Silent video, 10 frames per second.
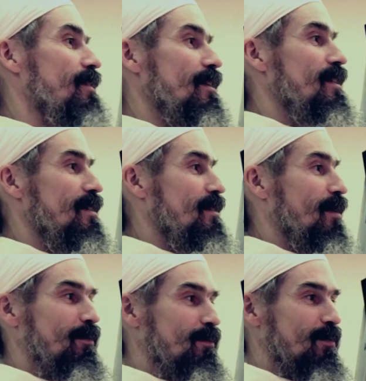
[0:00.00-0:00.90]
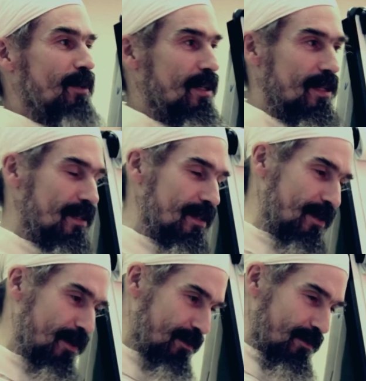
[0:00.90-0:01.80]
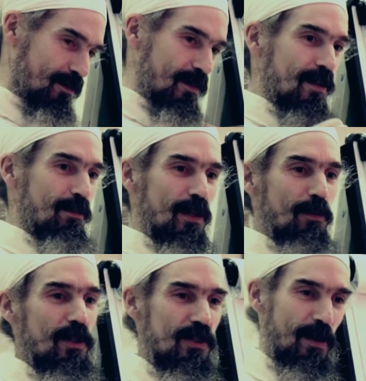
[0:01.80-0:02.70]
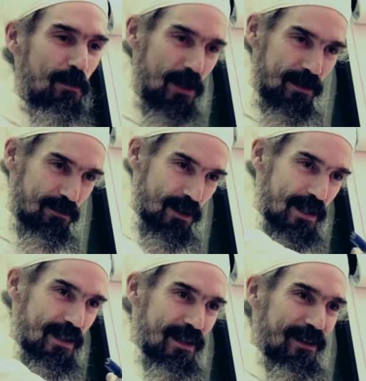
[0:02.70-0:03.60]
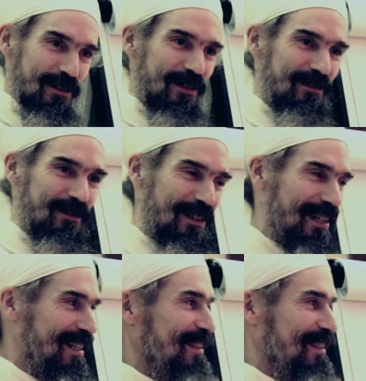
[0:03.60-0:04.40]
I need to be with someone right now.